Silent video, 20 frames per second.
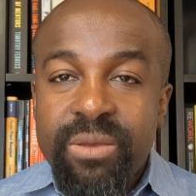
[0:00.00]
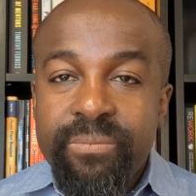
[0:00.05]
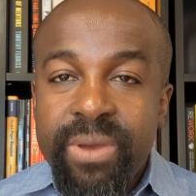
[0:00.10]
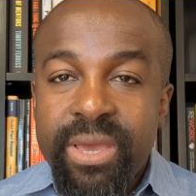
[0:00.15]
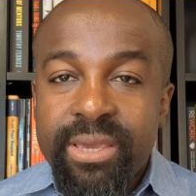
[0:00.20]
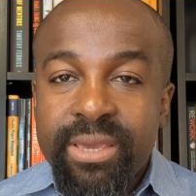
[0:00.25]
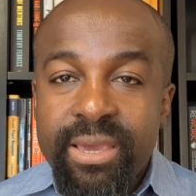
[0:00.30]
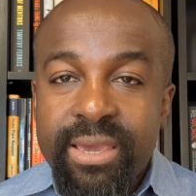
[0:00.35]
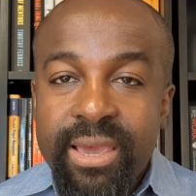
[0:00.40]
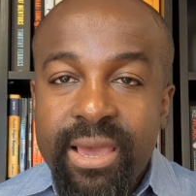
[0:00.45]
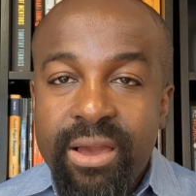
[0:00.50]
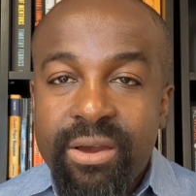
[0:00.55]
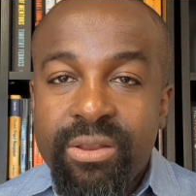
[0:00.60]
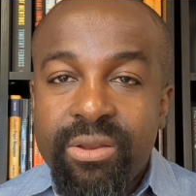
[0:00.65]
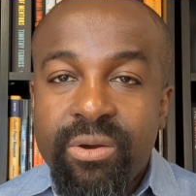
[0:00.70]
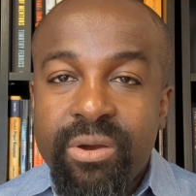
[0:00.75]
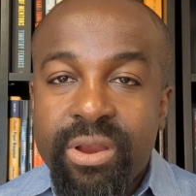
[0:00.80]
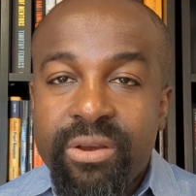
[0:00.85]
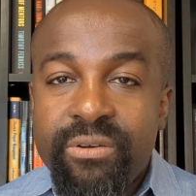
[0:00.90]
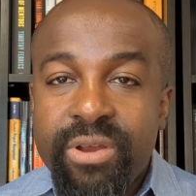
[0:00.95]
bank account
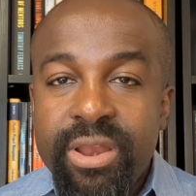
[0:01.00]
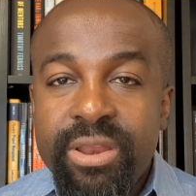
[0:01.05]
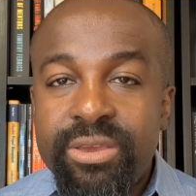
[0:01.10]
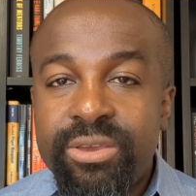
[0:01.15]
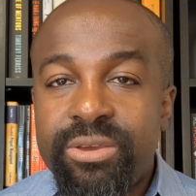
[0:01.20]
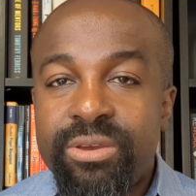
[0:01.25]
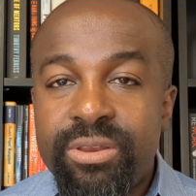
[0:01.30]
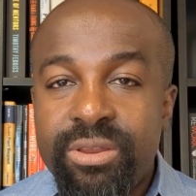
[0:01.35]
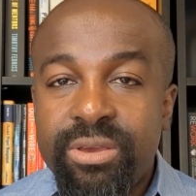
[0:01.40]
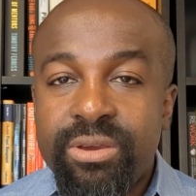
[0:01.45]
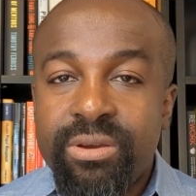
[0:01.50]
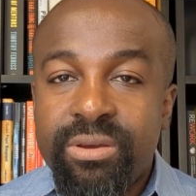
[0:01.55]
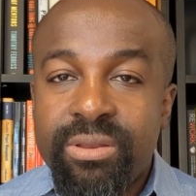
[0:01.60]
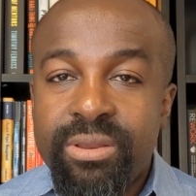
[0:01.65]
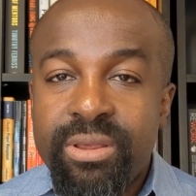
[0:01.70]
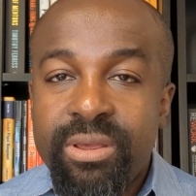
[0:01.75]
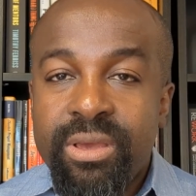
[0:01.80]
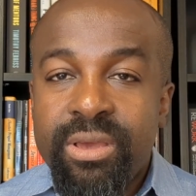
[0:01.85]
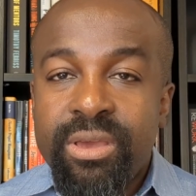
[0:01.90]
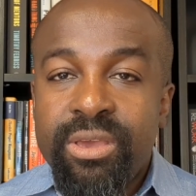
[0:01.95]
or a credit union,
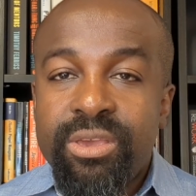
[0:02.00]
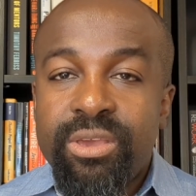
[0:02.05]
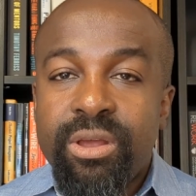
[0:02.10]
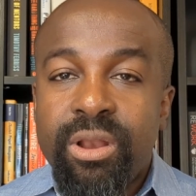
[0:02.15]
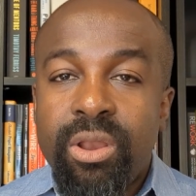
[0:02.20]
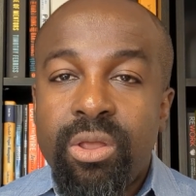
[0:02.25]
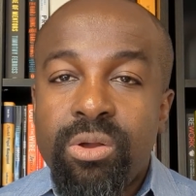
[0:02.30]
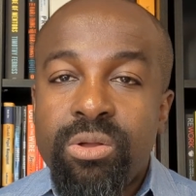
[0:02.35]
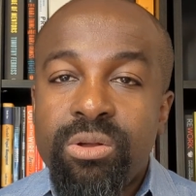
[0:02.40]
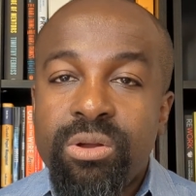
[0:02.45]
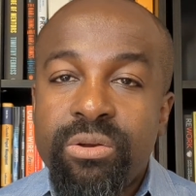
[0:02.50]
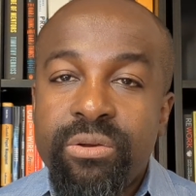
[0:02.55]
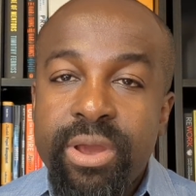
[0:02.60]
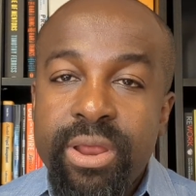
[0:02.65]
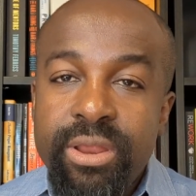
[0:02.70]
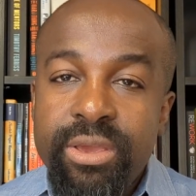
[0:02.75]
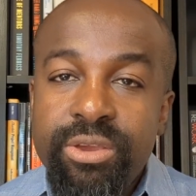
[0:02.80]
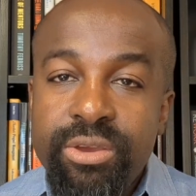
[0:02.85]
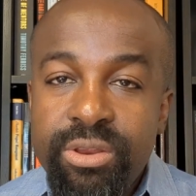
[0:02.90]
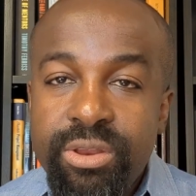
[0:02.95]
your local
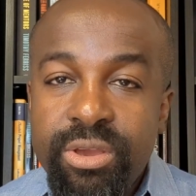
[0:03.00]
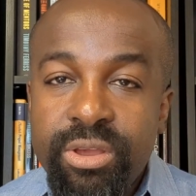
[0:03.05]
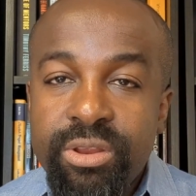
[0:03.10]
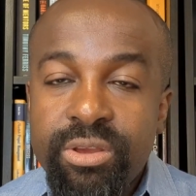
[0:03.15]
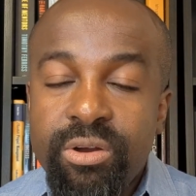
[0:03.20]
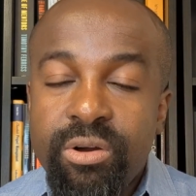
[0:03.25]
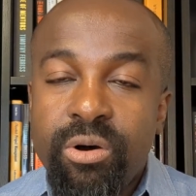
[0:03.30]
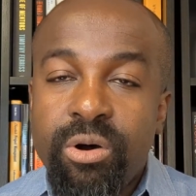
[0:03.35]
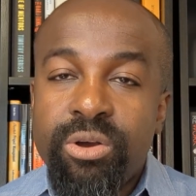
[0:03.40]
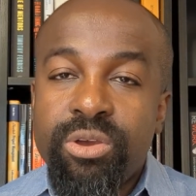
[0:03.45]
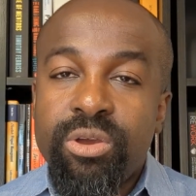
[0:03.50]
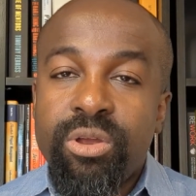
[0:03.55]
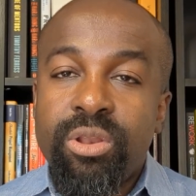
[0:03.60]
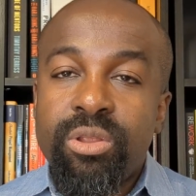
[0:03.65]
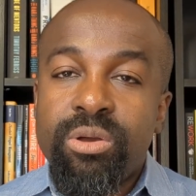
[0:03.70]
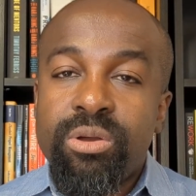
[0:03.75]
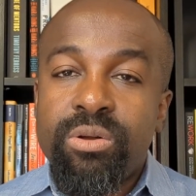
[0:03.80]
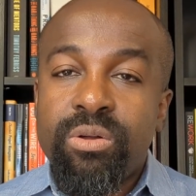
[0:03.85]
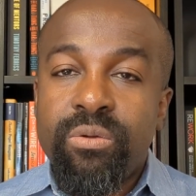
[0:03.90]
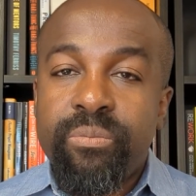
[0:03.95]
credit union or your
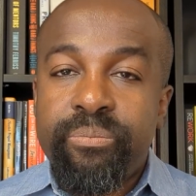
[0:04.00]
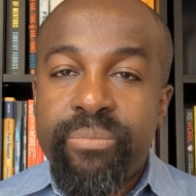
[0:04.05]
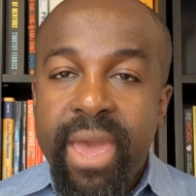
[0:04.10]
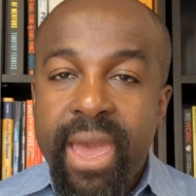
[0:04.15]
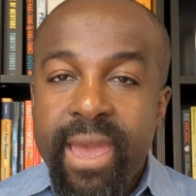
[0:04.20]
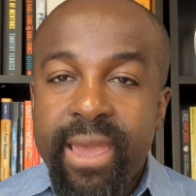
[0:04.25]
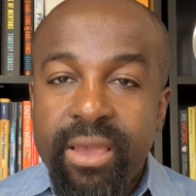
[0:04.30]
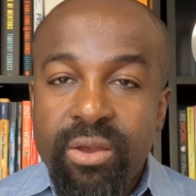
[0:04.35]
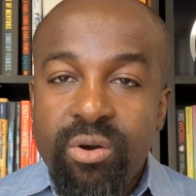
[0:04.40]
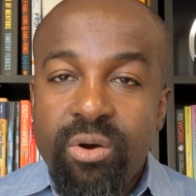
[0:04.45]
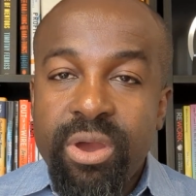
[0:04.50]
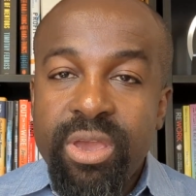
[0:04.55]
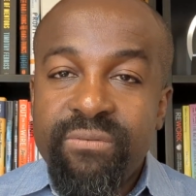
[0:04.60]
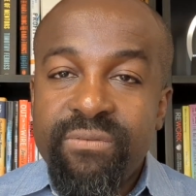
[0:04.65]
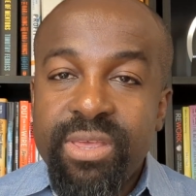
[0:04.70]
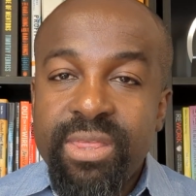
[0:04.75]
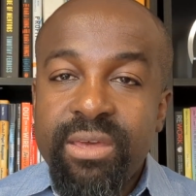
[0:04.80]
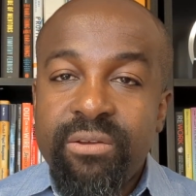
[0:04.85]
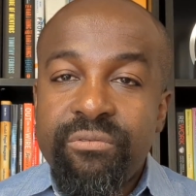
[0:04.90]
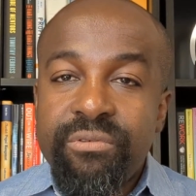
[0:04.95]
local bank or
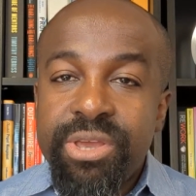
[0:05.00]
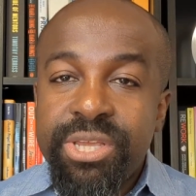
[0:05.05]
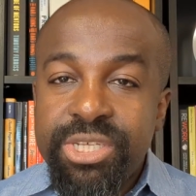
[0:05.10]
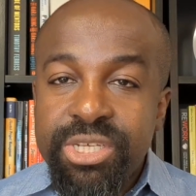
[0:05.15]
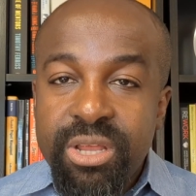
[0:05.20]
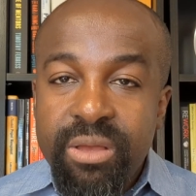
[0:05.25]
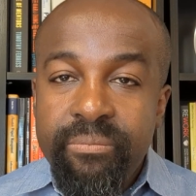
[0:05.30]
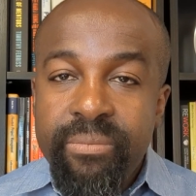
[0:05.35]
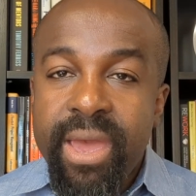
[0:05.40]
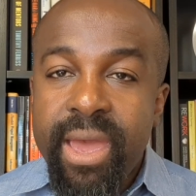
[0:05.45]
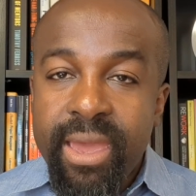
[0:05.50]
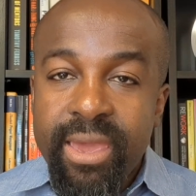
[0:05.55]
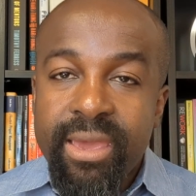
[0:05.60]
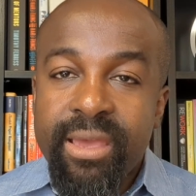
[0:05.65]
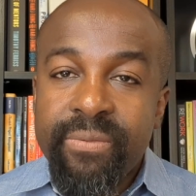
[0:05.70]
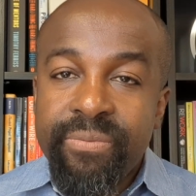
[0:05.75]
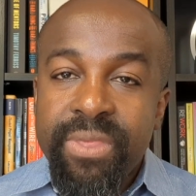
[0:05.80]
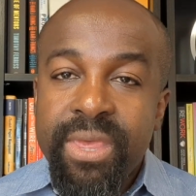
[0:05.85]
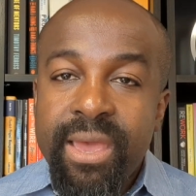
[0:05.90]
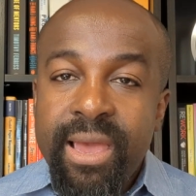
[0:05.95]
even the regional bank
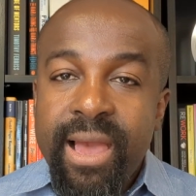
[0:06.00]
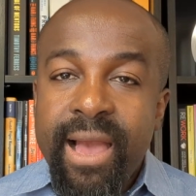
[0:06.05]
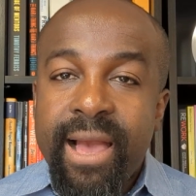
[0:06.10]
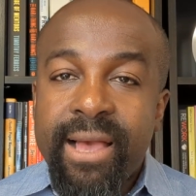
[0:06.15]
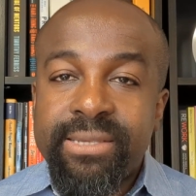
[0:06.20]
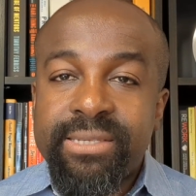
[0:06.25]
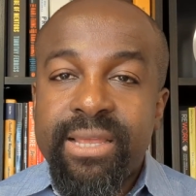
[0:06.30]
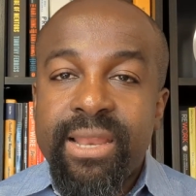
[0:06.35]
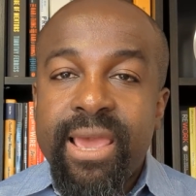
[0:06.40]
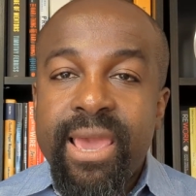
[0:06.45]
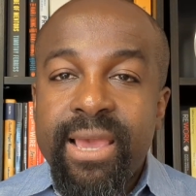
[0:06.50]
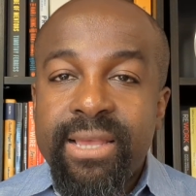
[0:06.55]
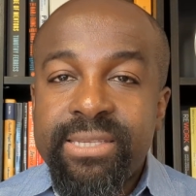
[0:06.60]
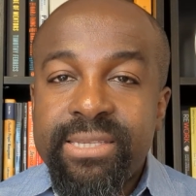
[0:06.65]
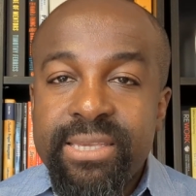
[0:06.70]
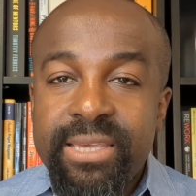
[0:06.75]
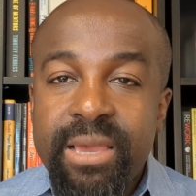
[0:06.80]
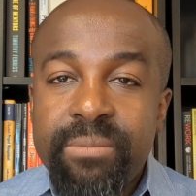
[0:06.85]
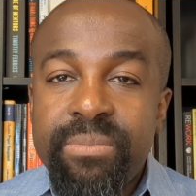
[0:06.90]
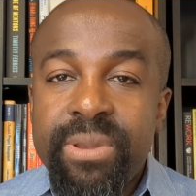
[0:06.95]
has an
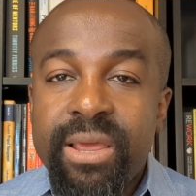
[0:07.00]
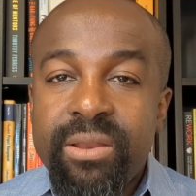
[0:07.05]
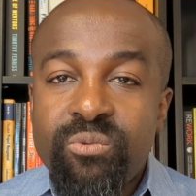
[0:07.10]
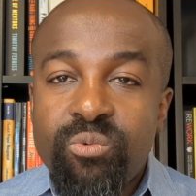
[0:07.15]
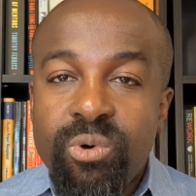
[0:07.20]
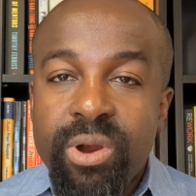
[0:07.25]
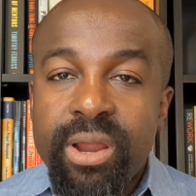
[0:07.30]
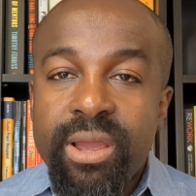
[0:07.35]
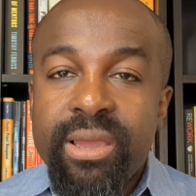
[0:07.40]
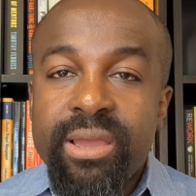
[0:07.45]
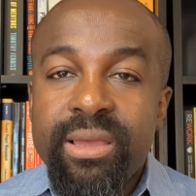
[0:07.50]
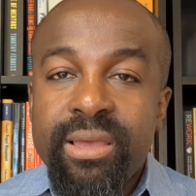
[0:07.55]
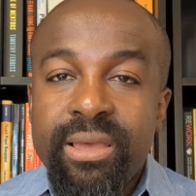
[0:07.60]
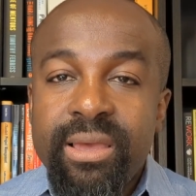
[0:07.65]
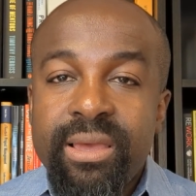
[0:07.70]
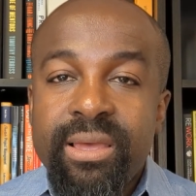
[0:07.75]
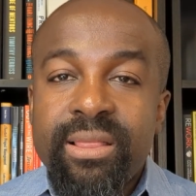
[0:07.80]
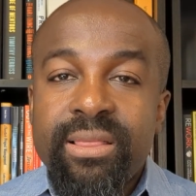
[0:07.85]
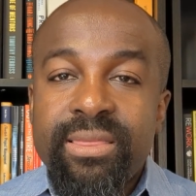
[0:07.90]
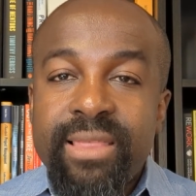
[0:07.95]
ATM network
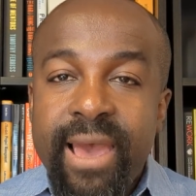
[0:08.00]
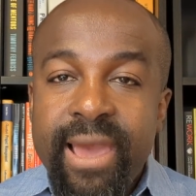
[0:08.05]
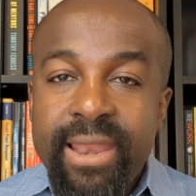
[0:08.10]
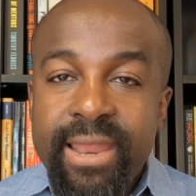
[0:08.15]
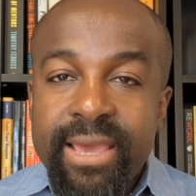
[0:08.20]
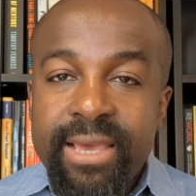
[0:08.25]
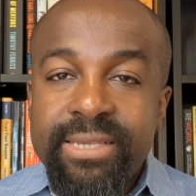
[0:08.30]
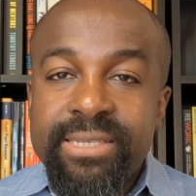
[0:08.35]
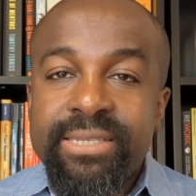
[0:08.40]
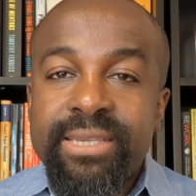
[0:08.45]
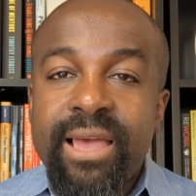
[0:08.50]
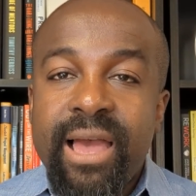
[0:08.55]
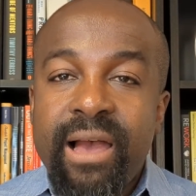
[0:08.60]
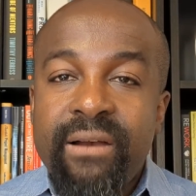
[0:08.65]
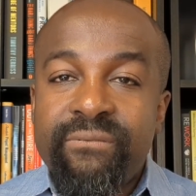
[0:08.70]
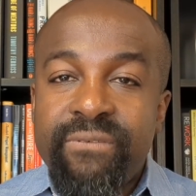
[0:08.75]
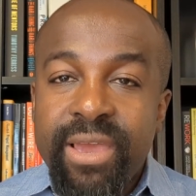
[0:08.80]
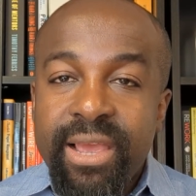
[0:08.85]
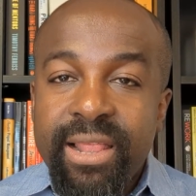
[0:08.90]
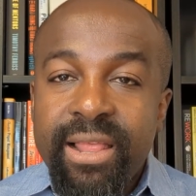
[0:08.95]
that is
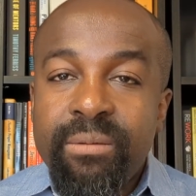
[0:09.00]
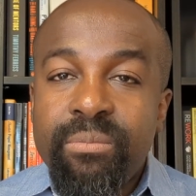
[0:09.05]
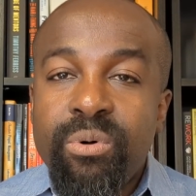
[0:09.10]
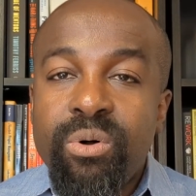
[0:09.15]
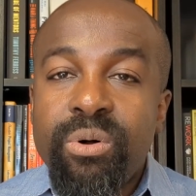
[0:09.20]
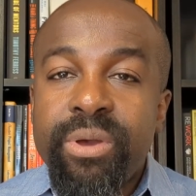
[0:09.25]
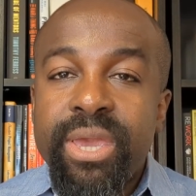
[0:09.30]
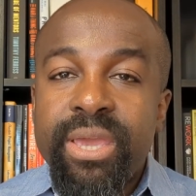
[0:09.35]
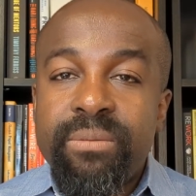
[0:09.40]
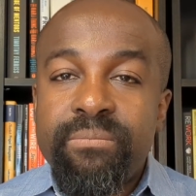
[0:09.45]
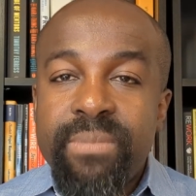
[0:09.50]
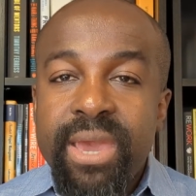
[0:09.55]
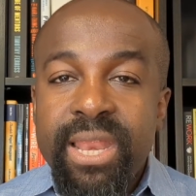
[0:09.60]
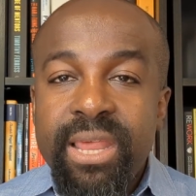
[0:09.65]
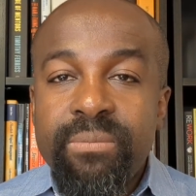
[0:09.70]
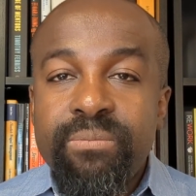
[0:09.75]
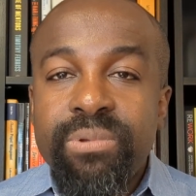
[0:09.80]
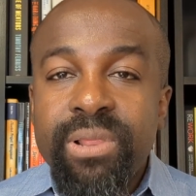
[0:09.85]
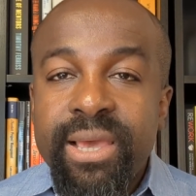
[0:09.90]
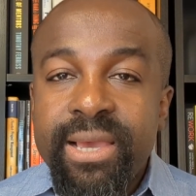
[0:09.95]
available in many
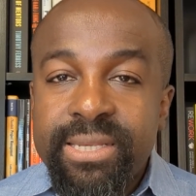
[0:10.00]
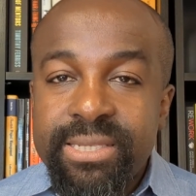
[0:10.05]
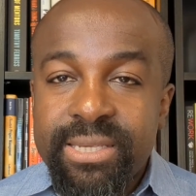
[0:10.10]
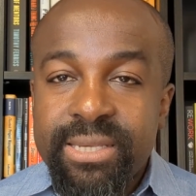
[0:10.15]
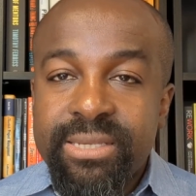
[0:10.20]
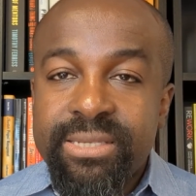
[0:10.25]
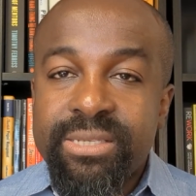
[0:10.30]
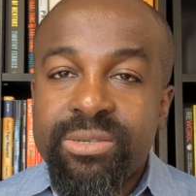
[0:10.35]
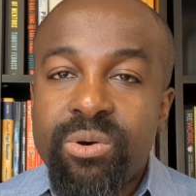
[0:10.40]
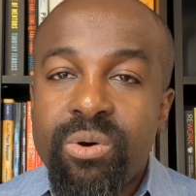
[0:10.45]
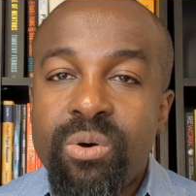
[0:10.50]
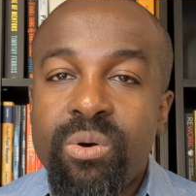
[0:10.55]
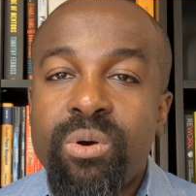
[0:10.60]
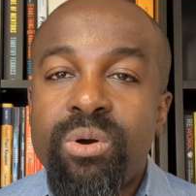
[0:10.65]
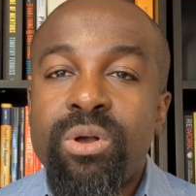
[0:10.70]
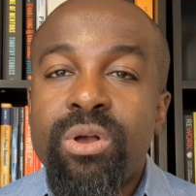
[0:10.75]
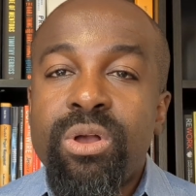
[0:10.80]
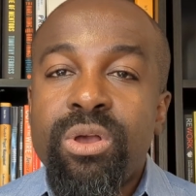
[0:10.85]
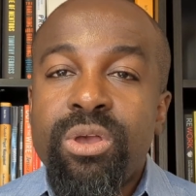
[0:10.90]
places. So